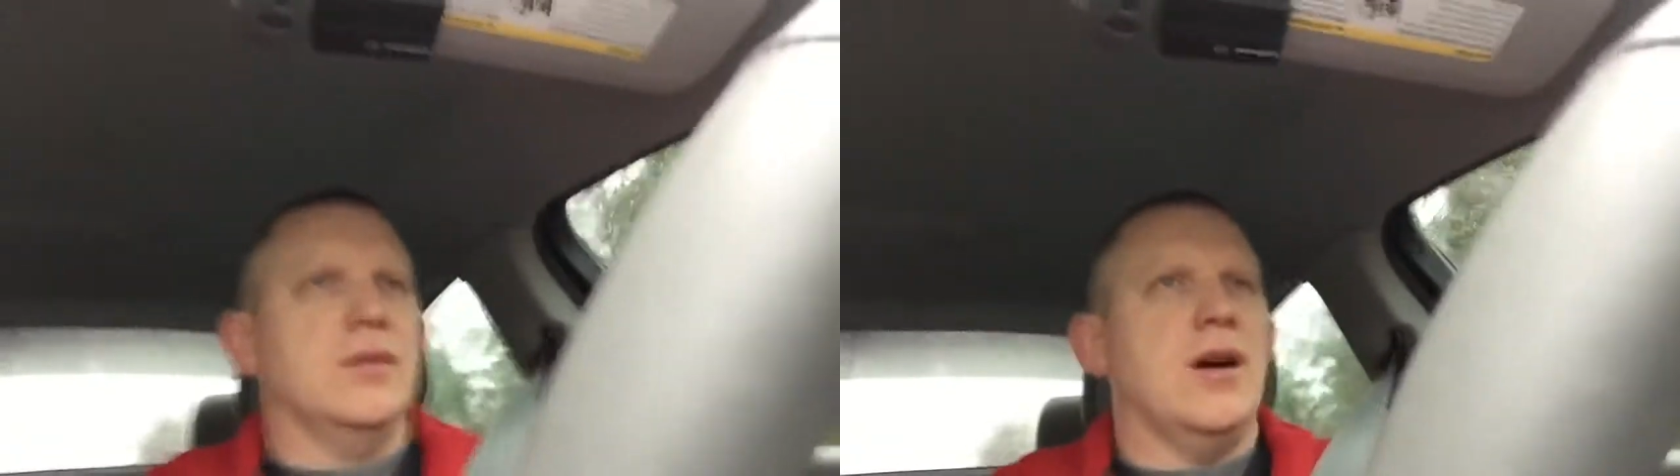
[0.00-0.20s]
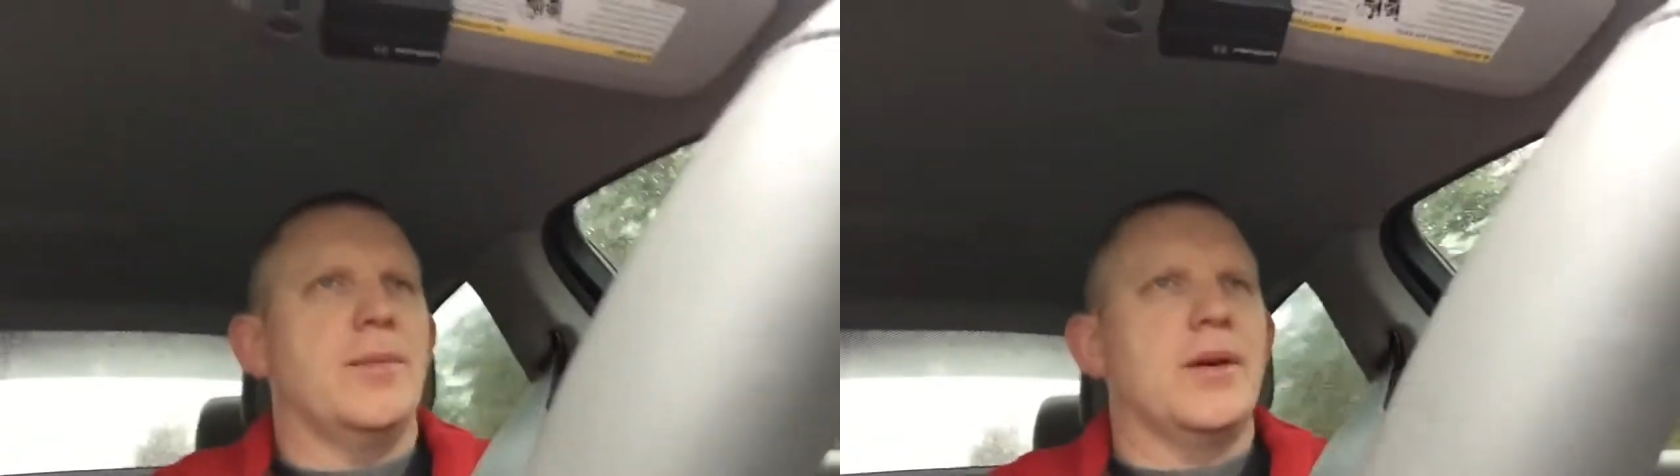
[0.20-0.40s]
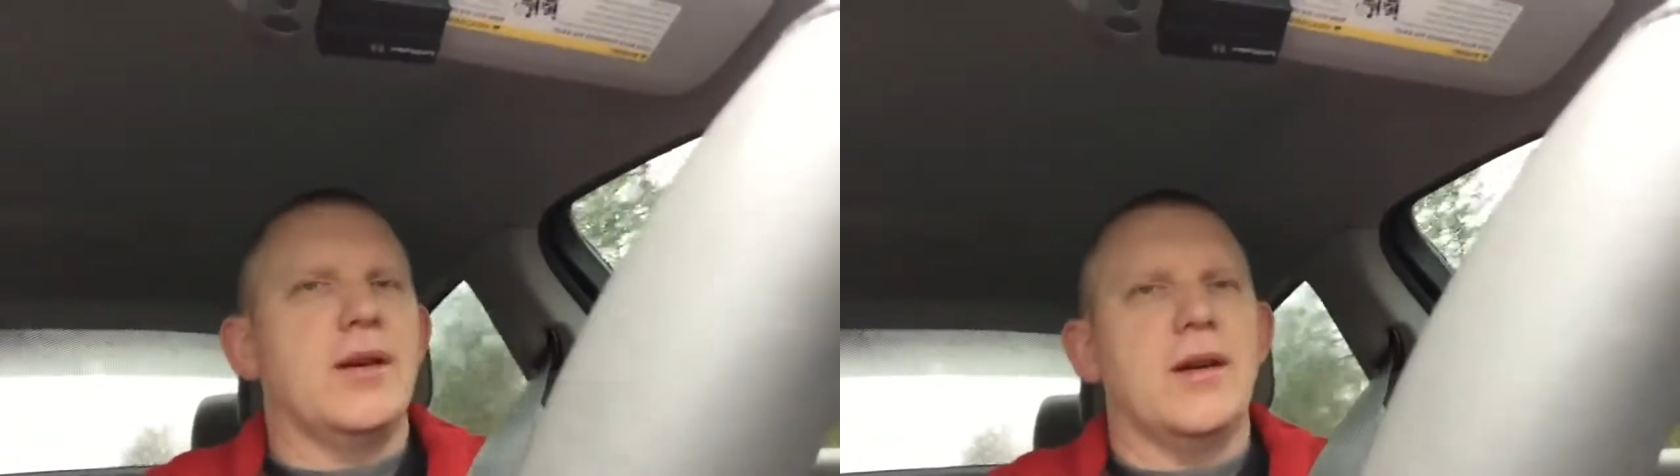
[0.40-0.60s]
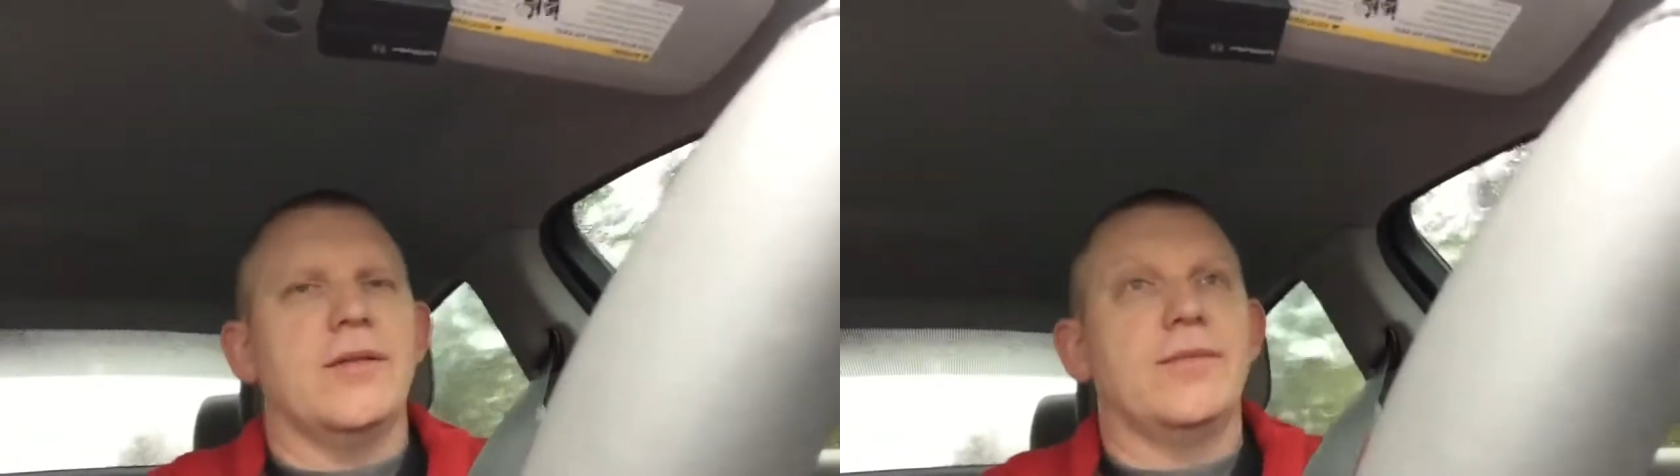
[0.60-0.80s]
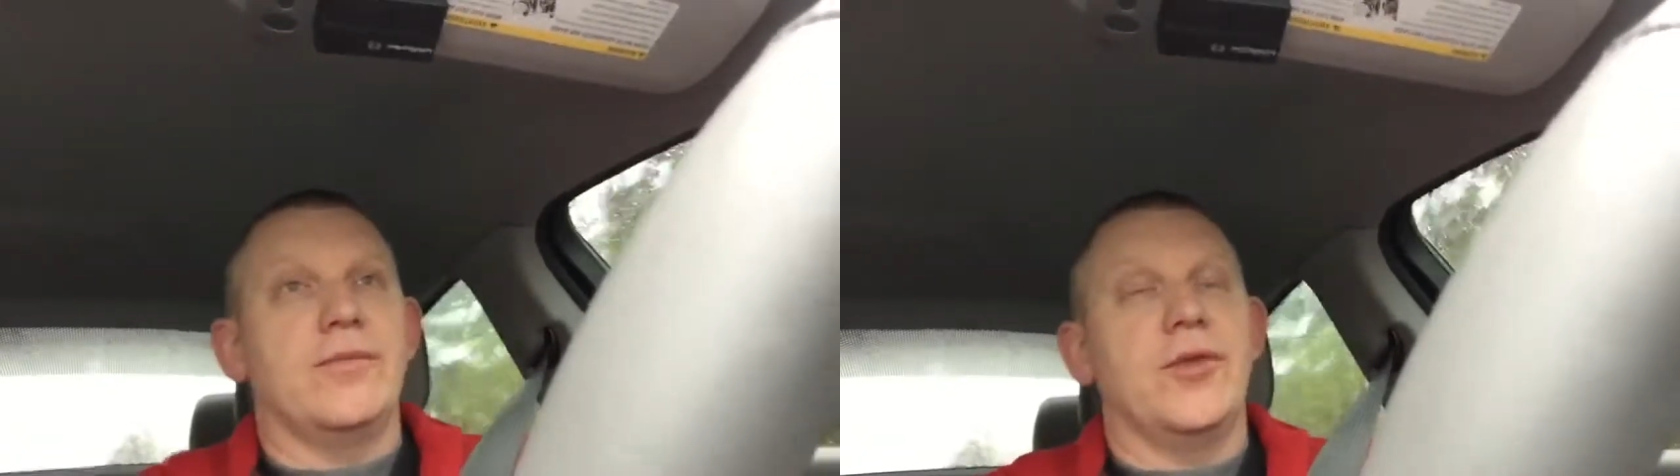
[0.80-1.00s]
hopping in a